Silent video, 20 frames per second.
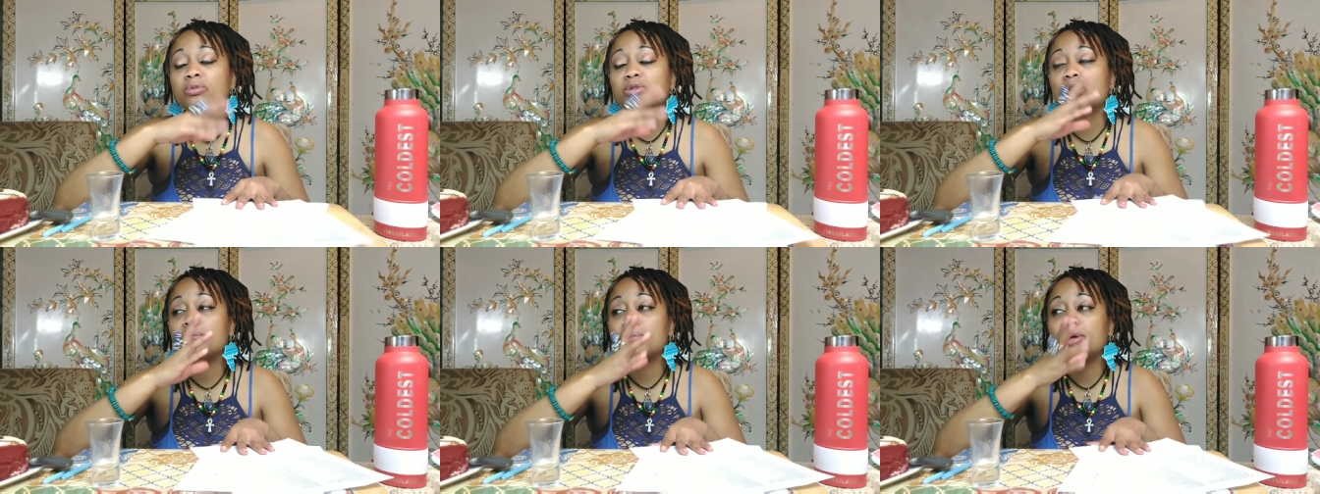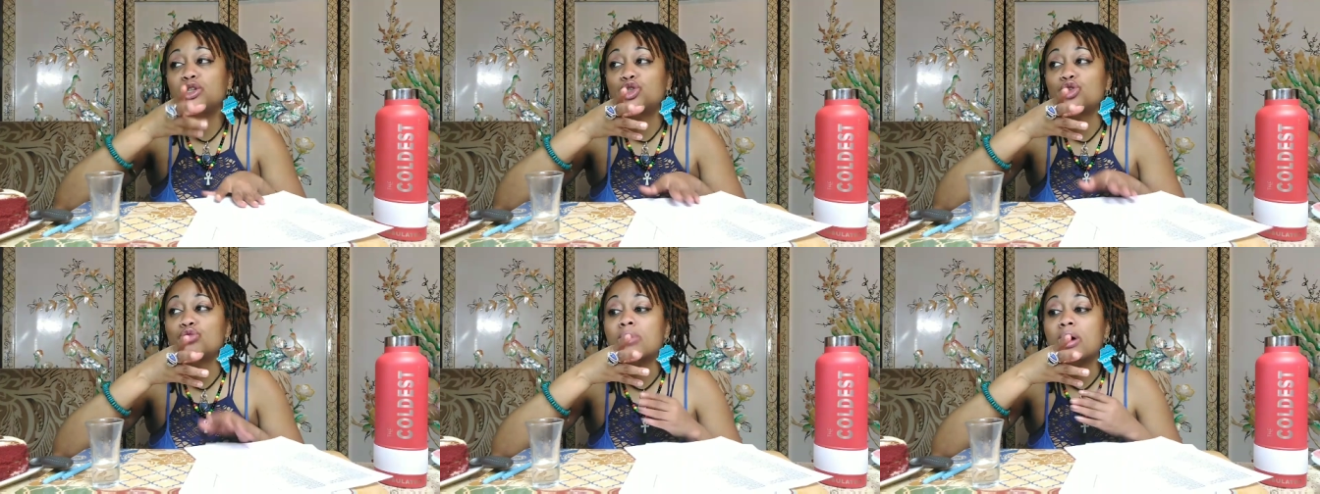It was
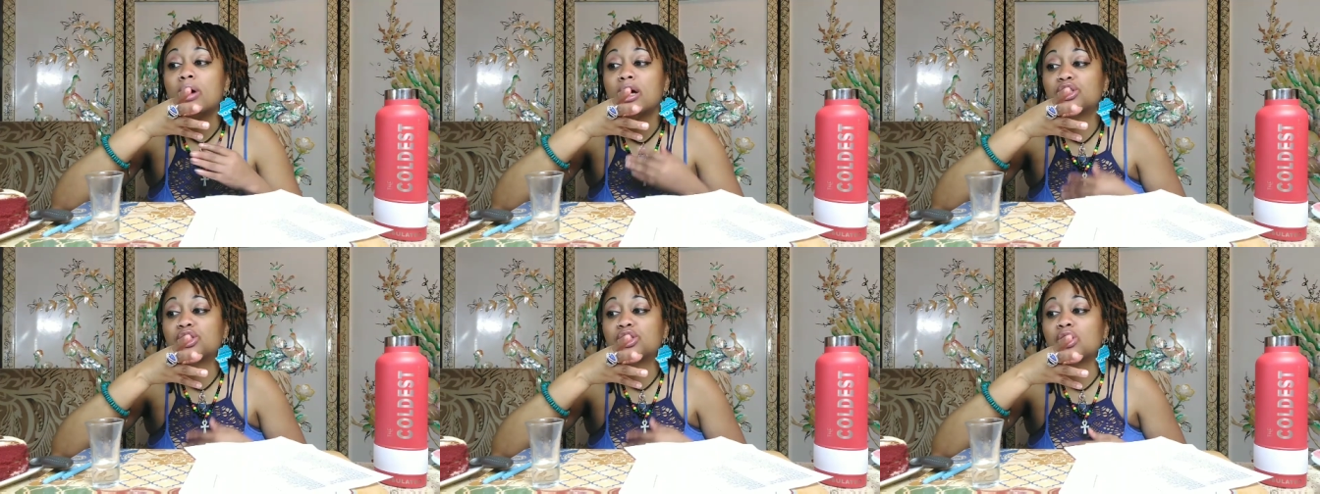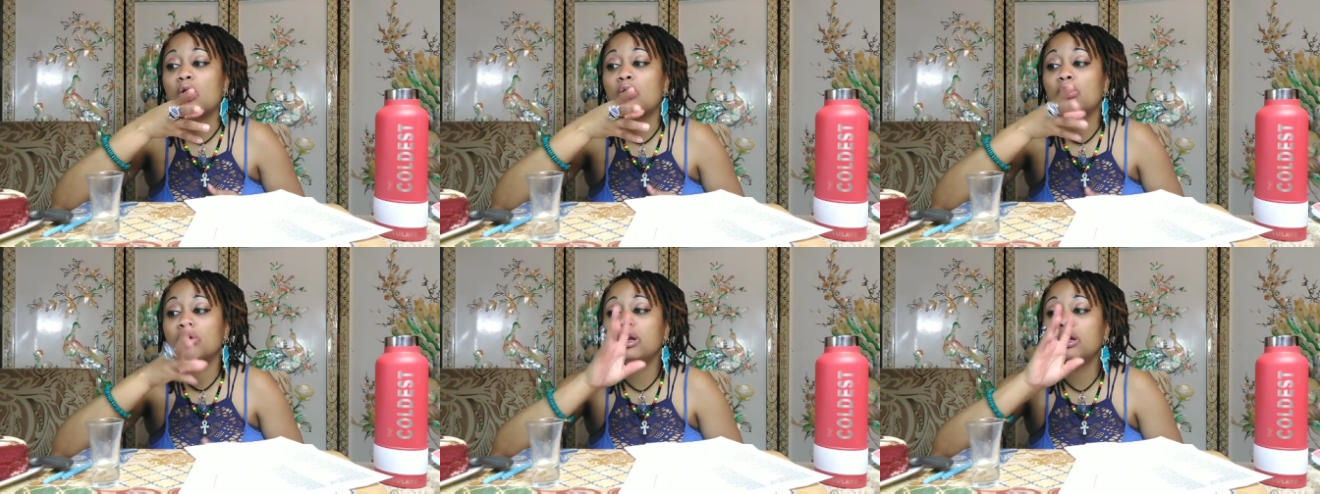gonna be two
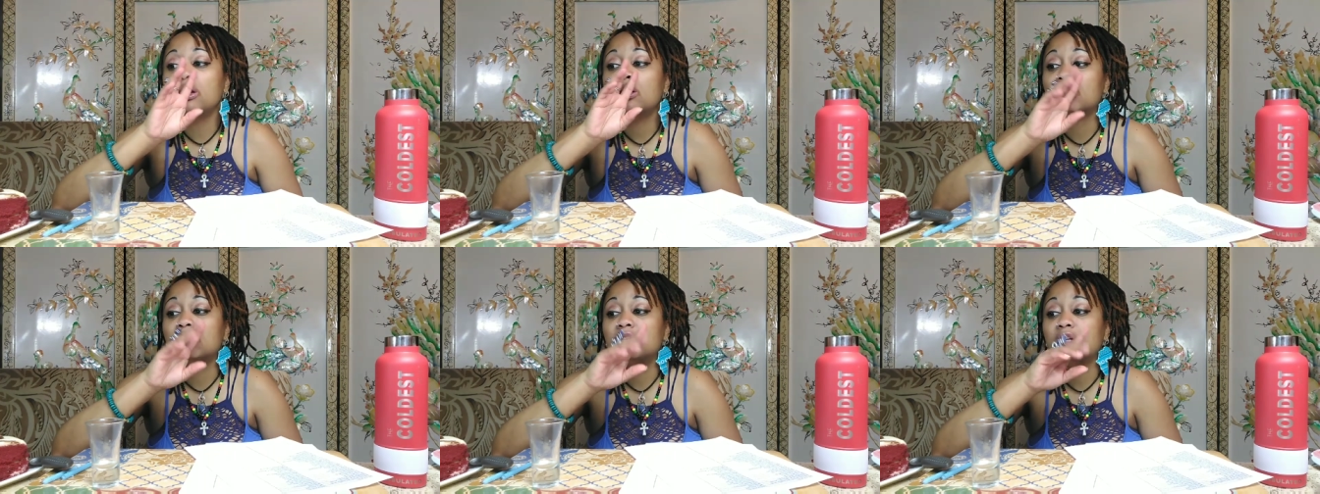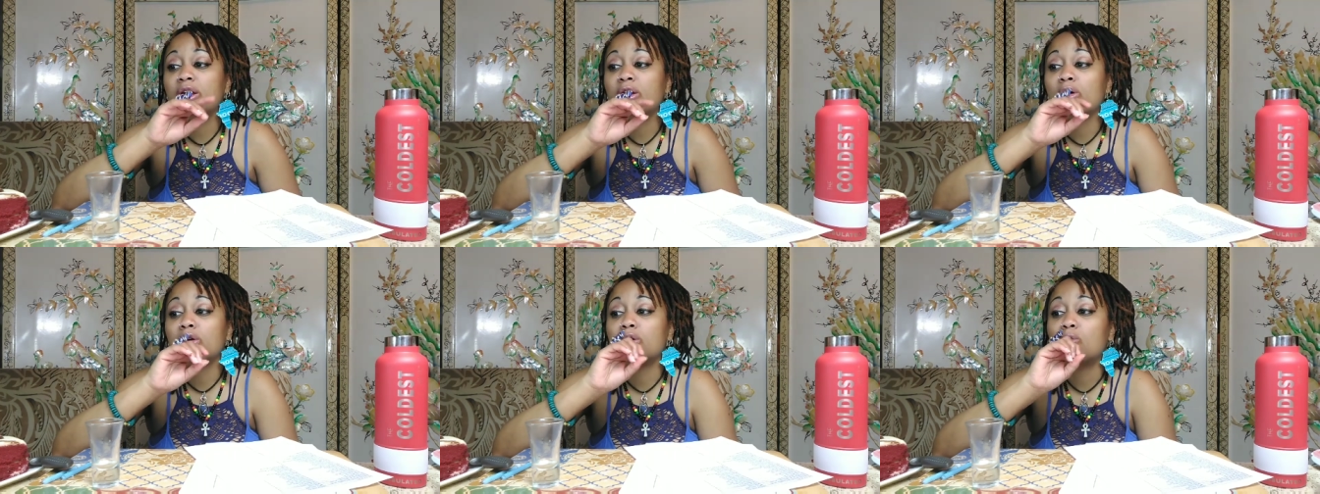months, so I only
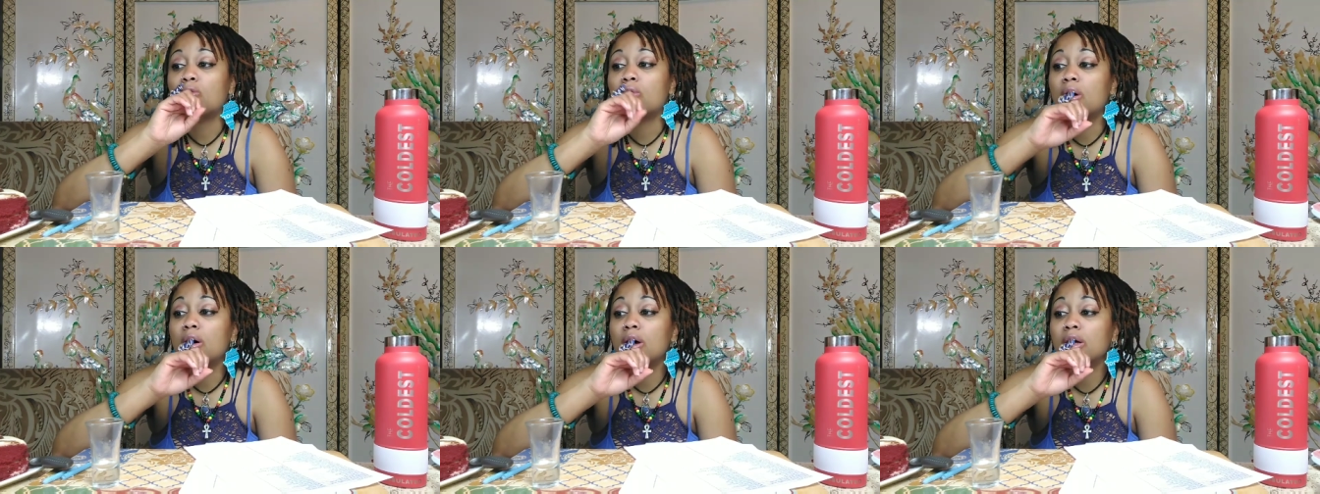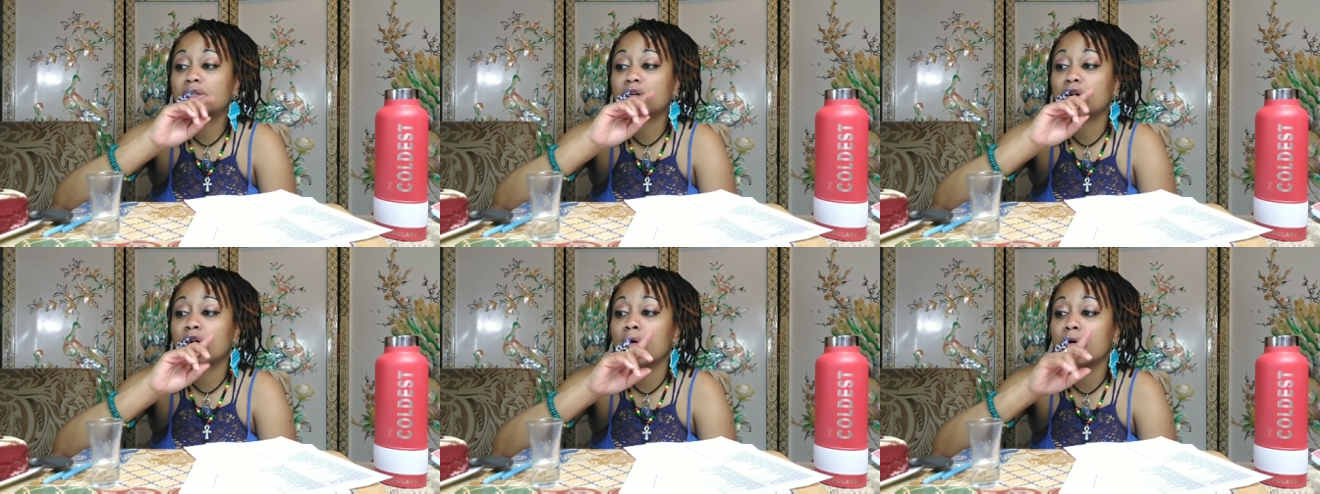looked on the
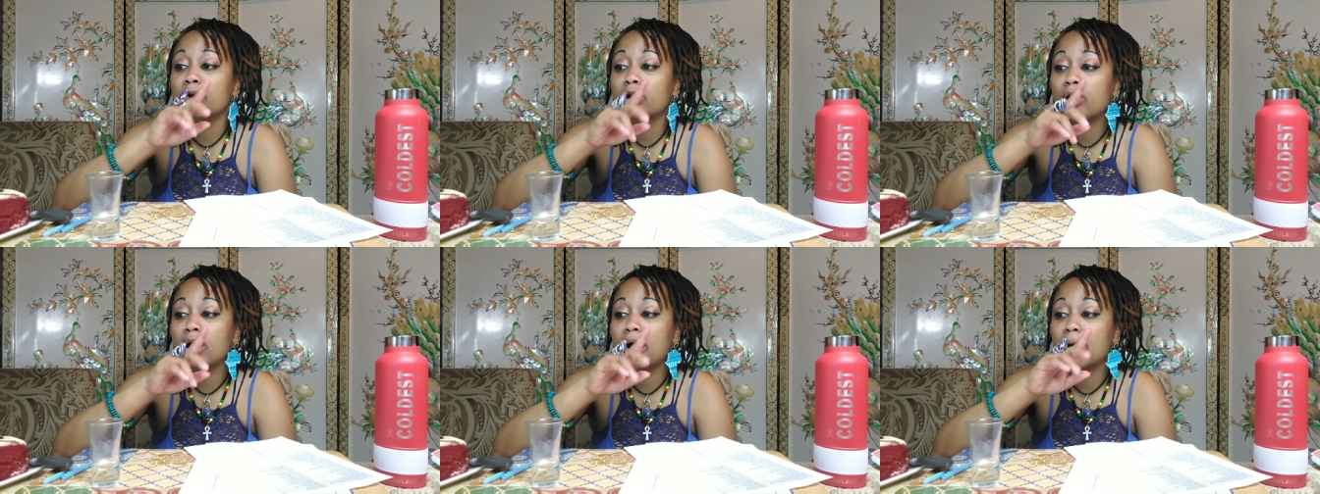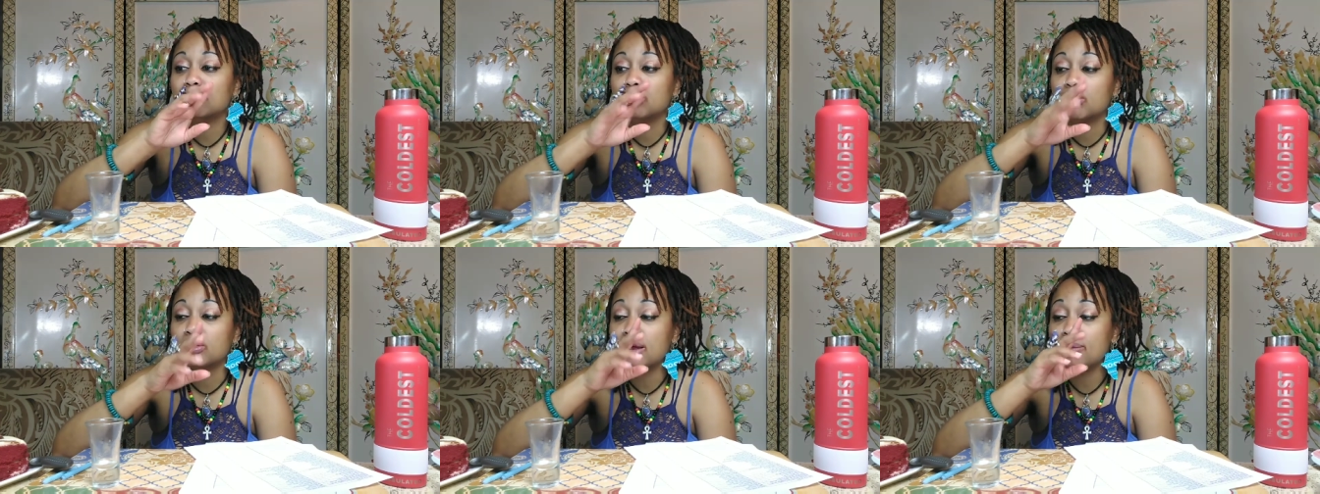one, the curry
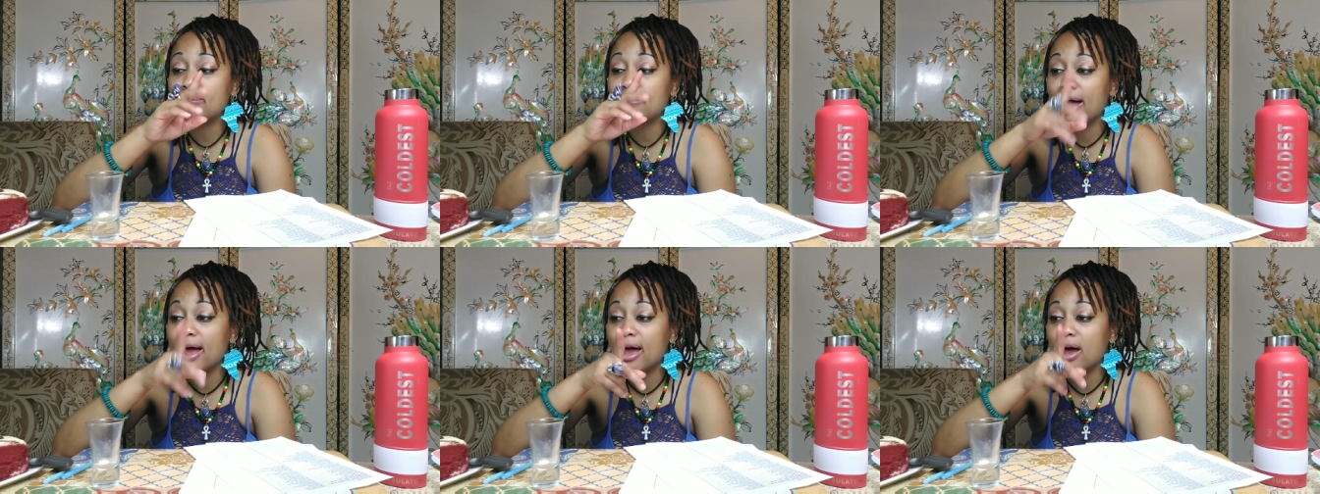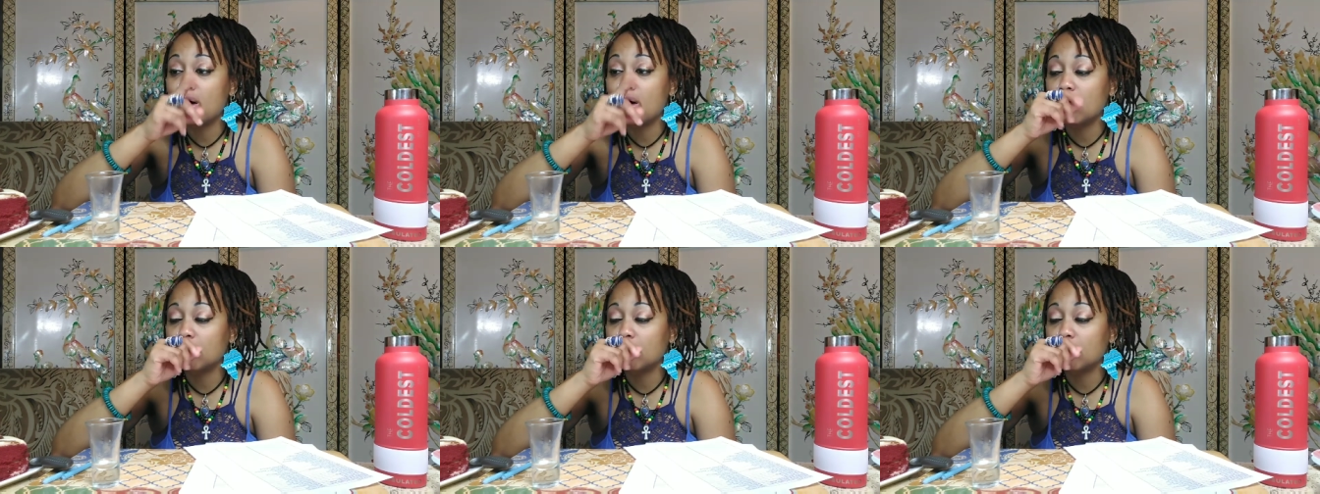crabs. Don't get mad.